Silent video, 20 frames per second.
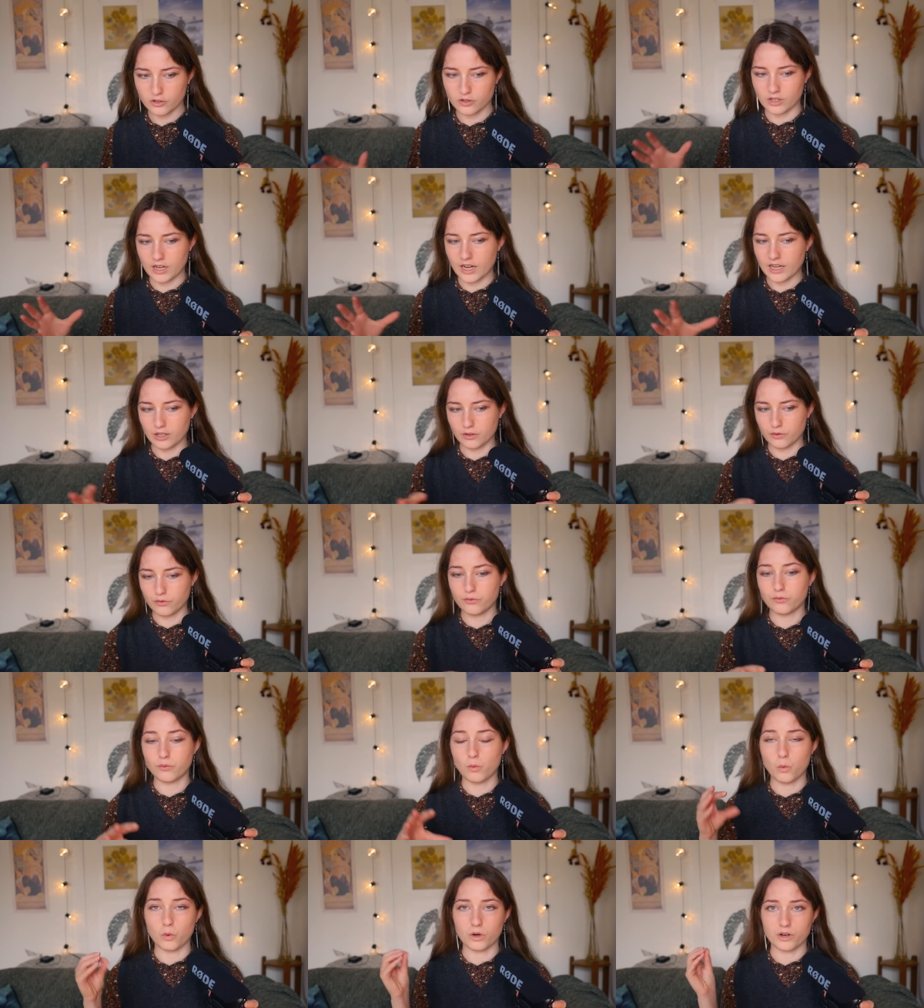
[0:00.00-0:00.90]
to kind of
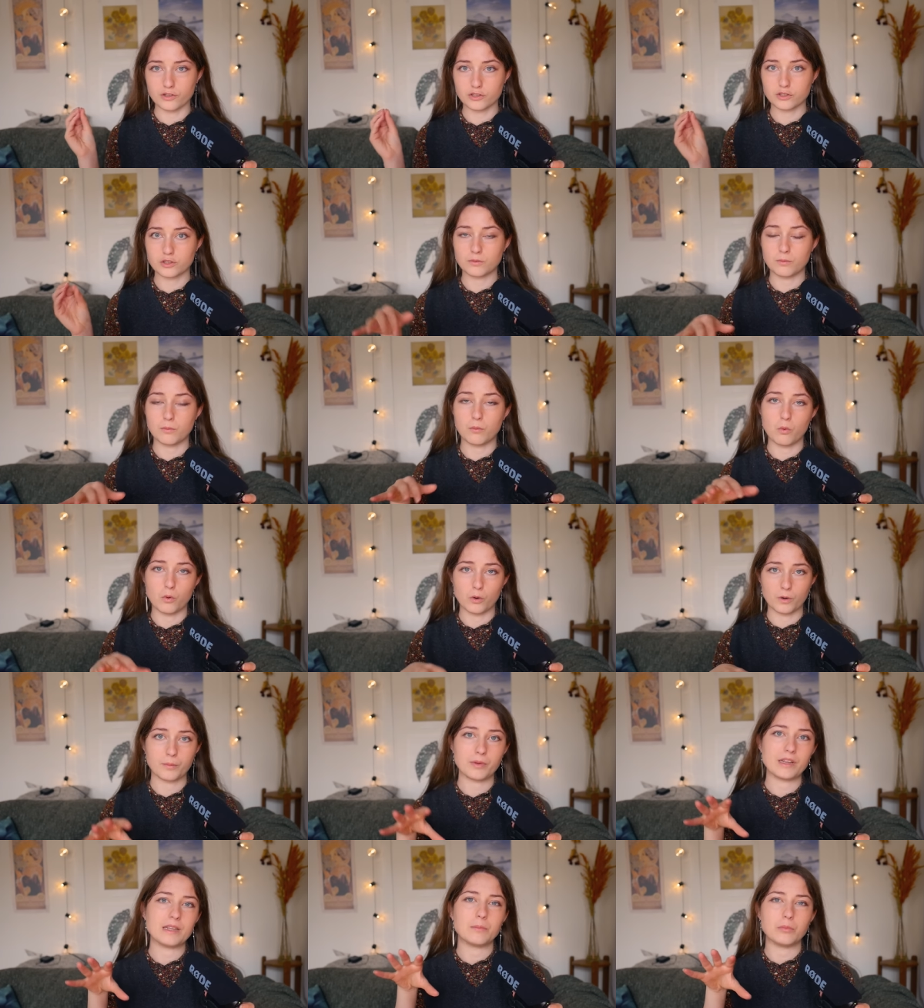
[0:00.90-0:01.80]
force more
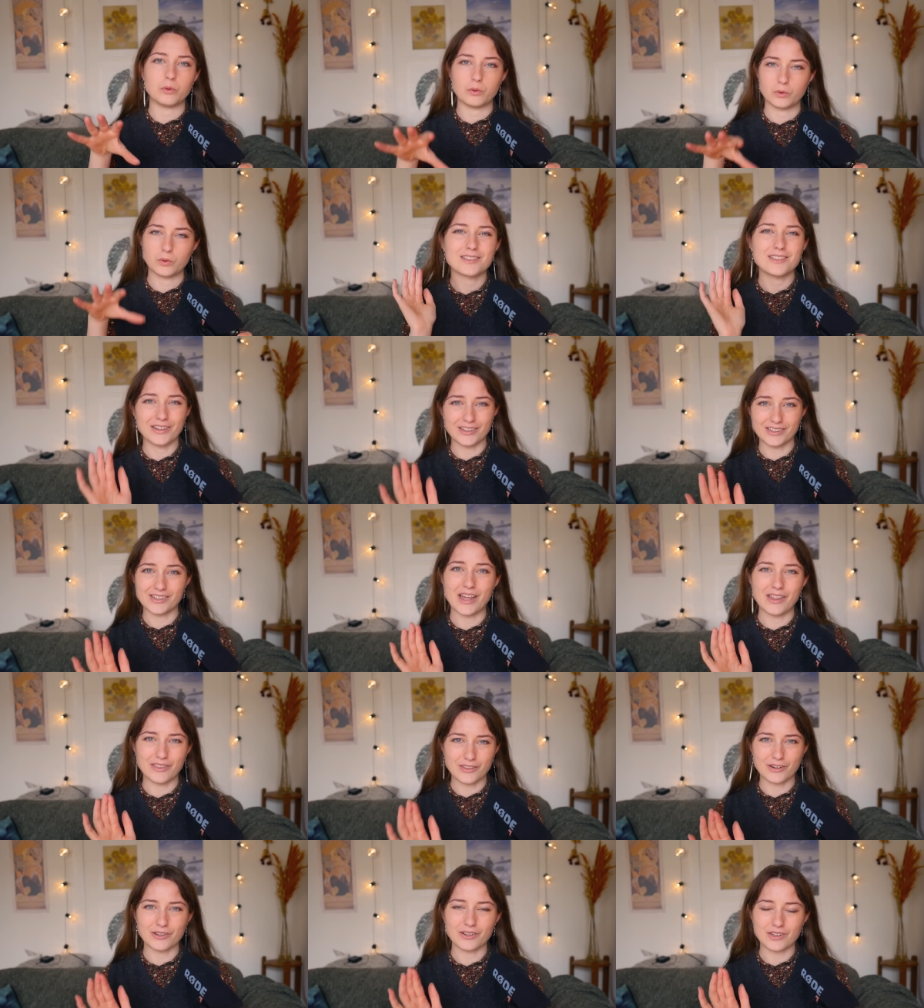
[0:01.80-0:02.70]
people
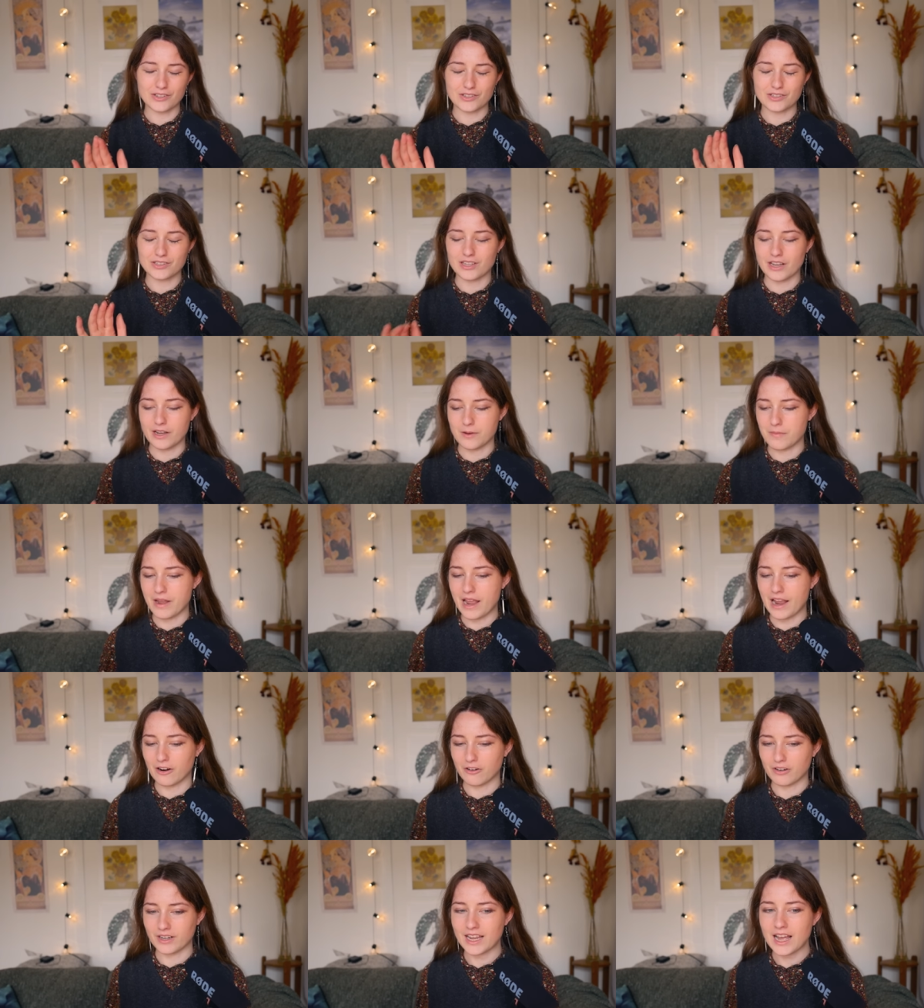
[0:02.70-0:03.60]
together in the same
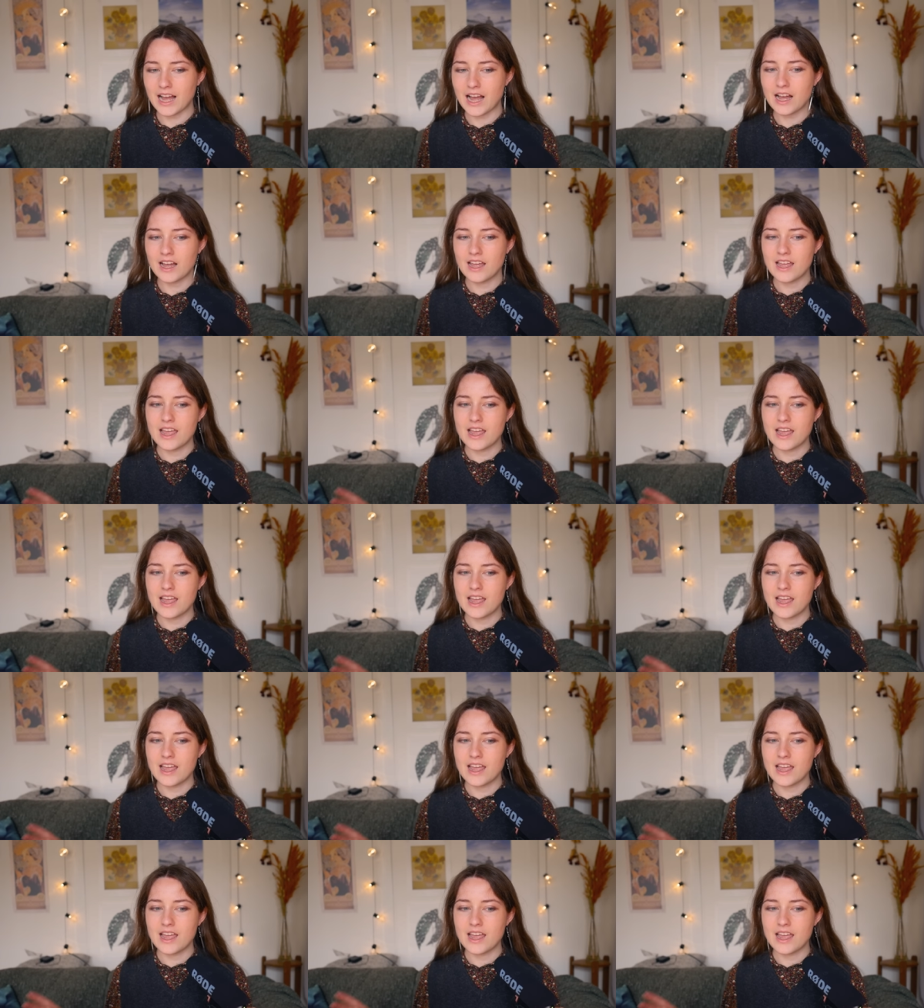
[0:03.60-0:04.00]
area.